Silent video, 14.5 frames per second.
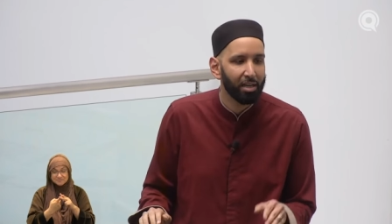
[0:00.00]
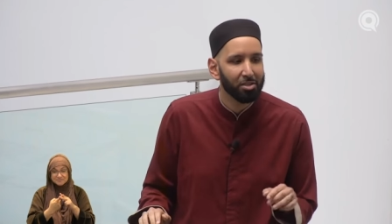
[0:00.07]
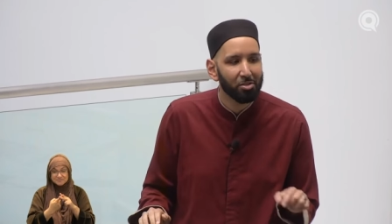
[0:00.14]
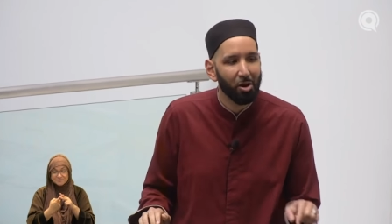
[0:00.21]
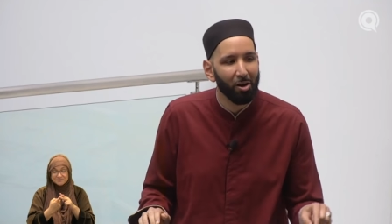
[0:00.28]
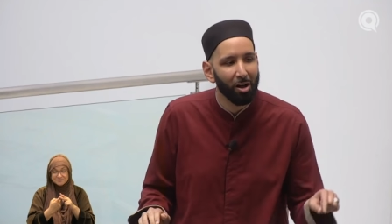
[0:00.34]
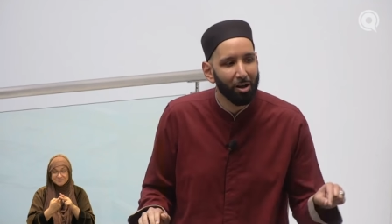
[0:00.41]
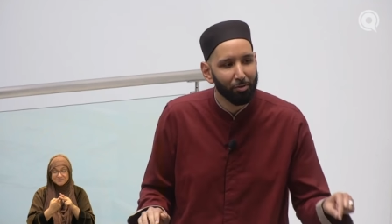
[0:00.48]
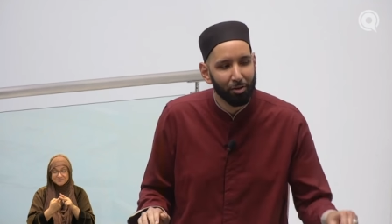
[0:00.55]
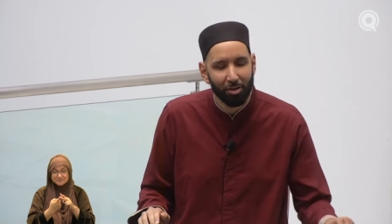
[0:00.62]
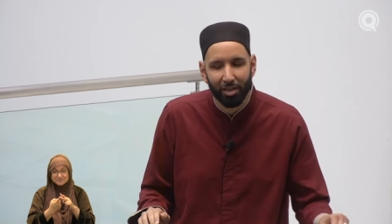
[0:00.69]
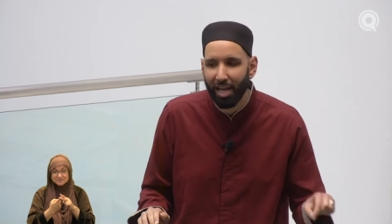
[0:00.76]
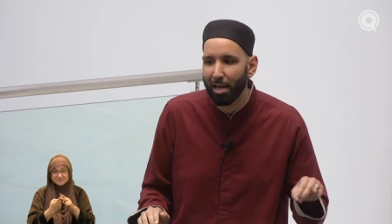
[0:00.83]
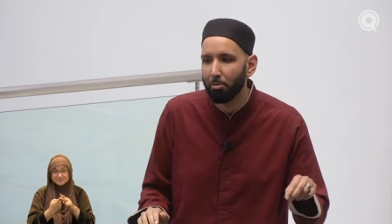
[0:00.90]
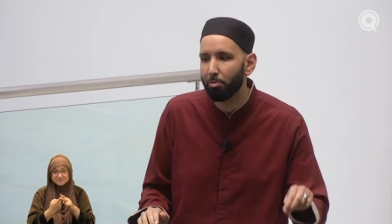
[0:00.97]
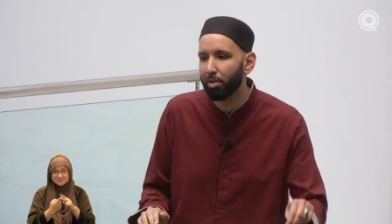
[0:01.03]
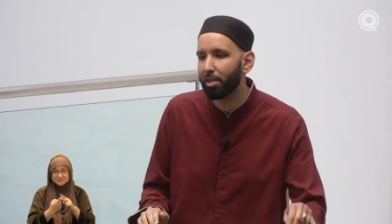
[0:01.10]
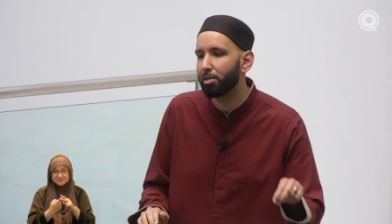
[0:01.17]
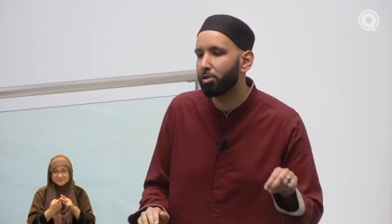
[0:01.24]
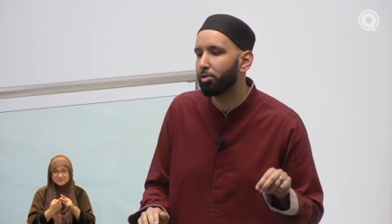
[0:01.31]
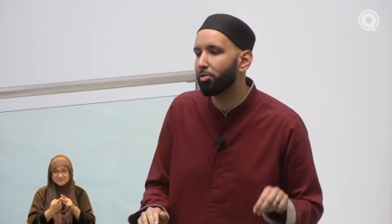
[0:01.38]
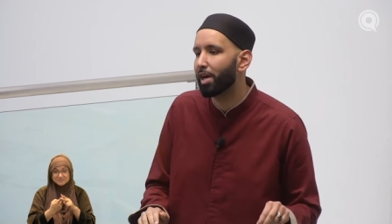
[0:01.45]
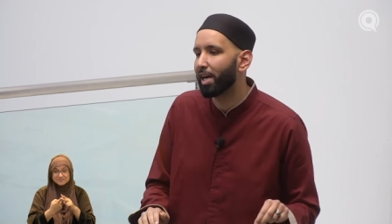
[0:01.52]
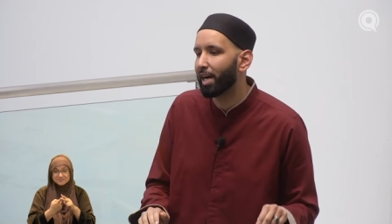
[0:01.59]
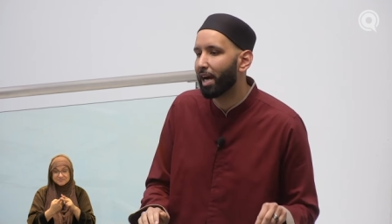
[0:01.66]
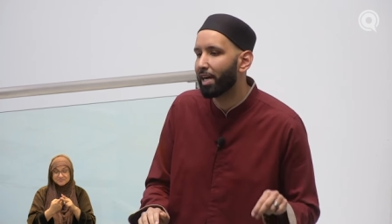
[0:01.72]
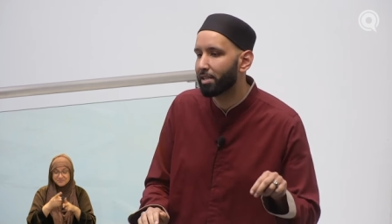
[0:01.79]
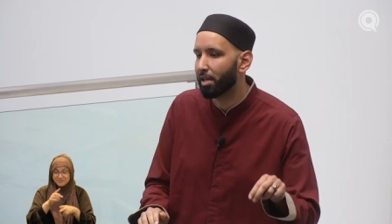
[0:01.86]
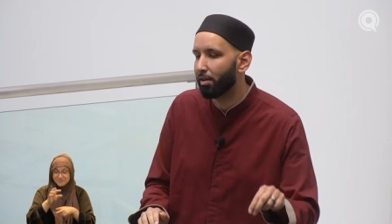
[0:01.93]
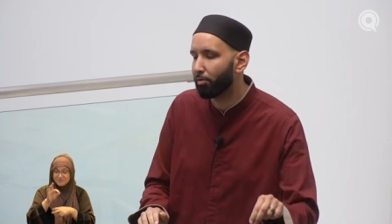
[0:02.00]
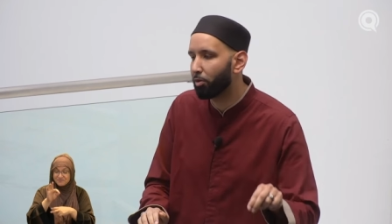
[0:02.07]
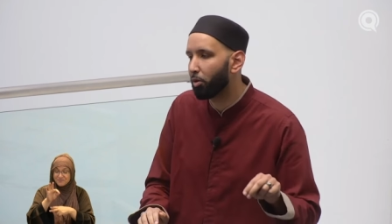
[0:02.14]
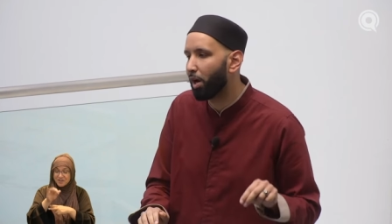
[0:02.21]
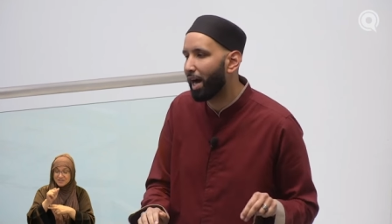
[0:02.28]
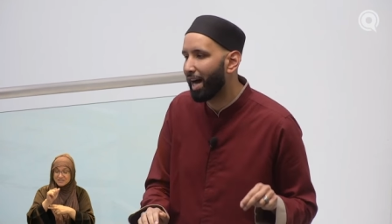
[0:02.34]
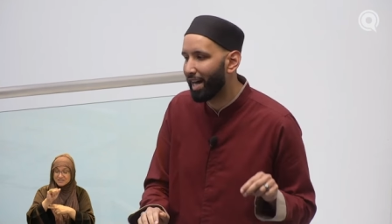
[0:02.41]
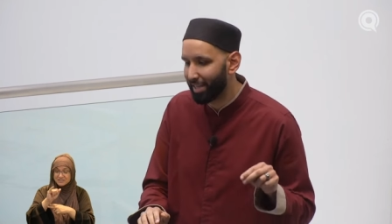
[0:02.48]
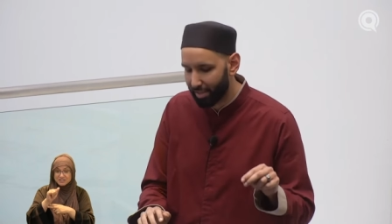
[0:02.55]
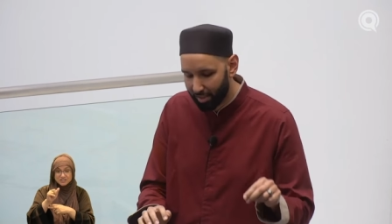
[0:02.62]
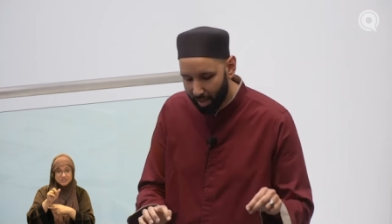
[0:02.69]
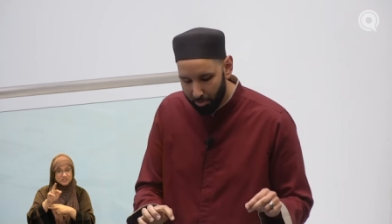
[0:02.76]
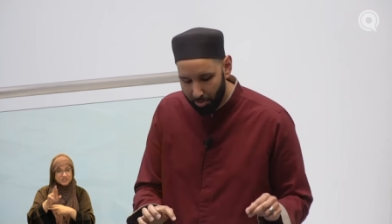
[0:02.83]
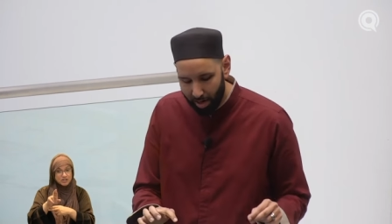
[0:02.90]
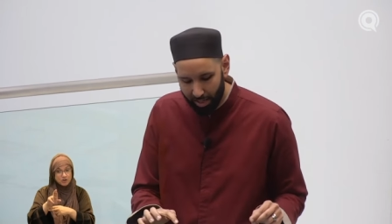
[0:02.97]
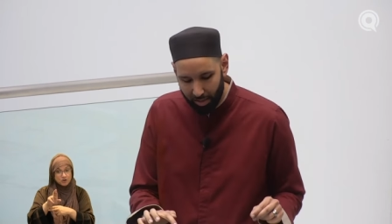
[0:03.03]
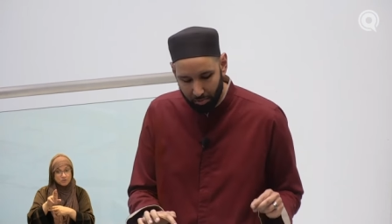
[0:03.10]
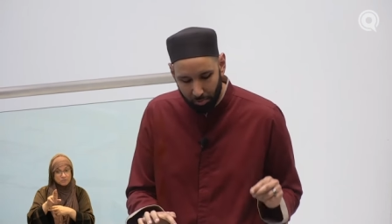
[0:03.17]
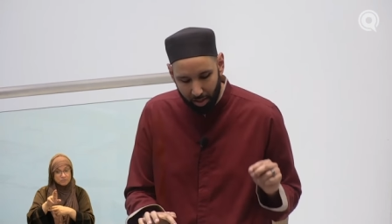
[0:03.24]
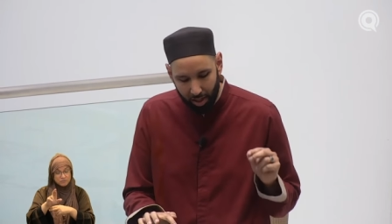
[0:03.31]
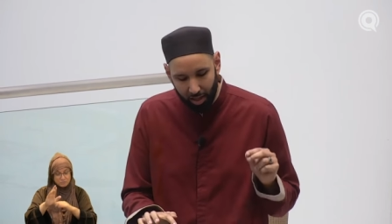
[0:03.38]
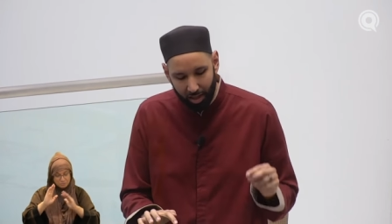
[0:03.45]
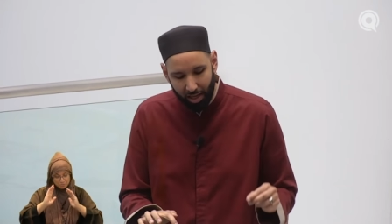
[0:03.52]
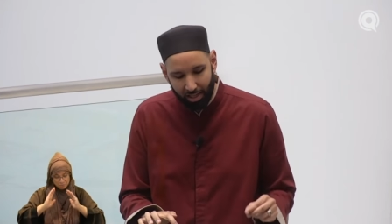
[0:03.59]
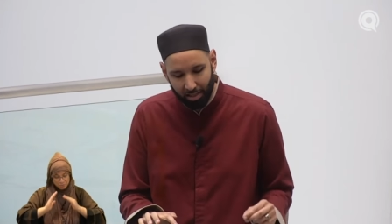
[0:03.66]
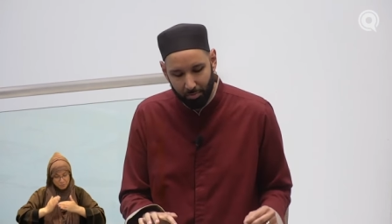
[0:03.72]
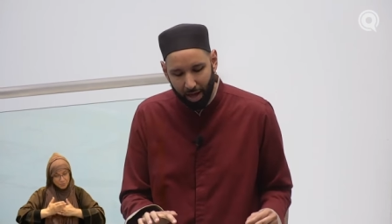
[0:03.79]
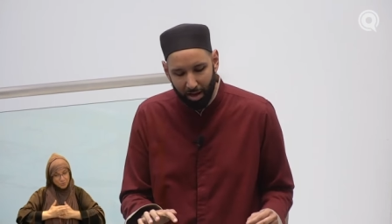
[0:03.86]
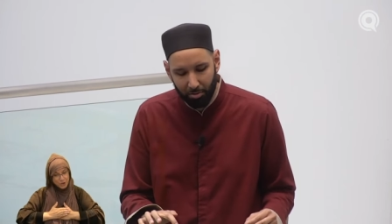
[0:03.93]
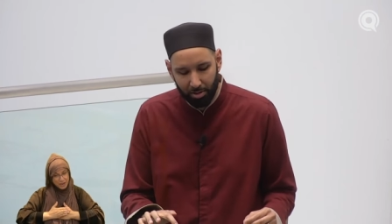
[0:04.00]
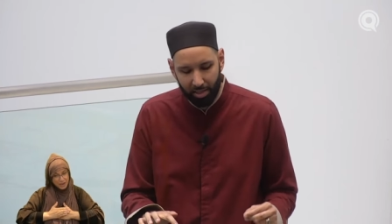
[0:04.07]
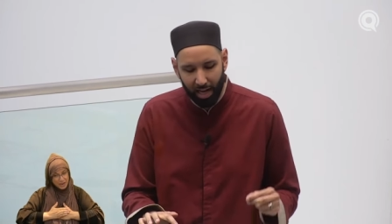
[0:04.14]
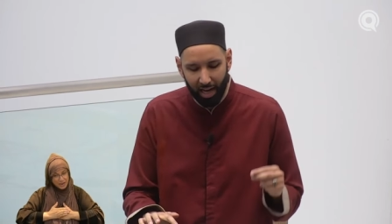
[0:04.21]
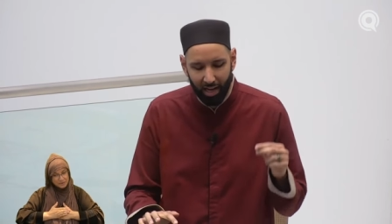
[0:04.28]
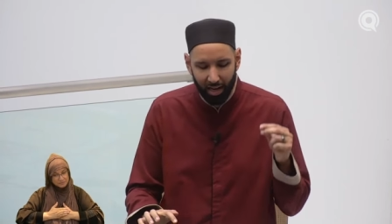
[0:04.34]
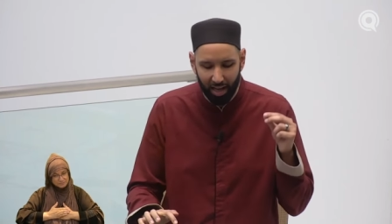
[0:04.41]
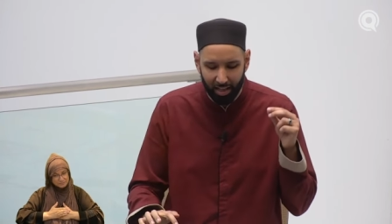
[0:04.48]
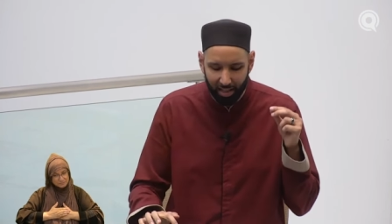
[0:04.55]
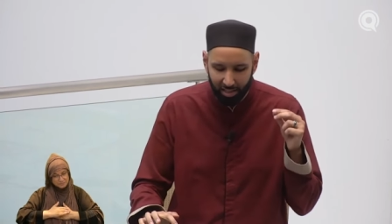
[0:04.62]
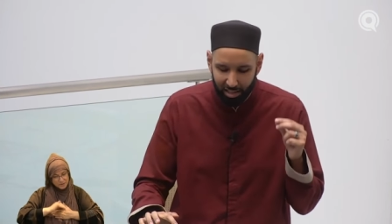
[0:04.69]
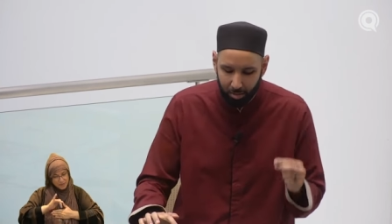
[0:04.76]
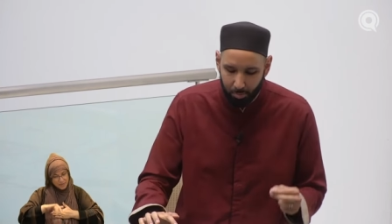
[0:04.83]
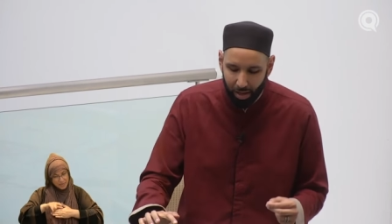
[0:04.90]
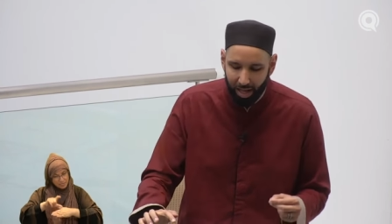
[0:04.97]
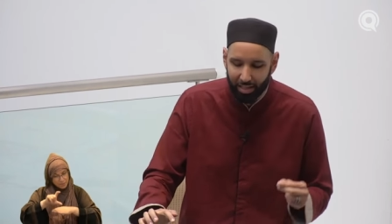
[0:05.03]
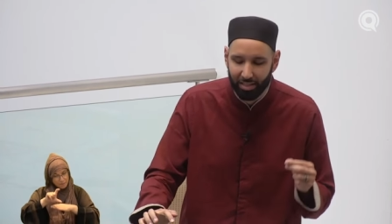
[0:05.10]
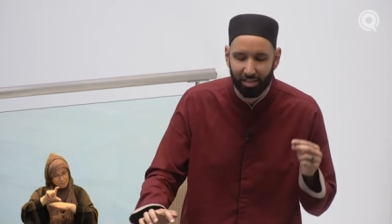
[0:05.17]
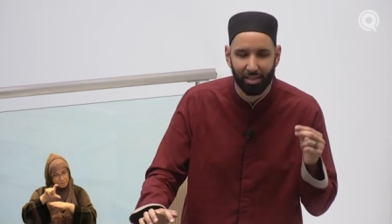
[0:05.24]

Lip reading: Start off your day with the two rak'ahs of duha, sunrise, with Allah subhanahu wa ta'ala, and then spend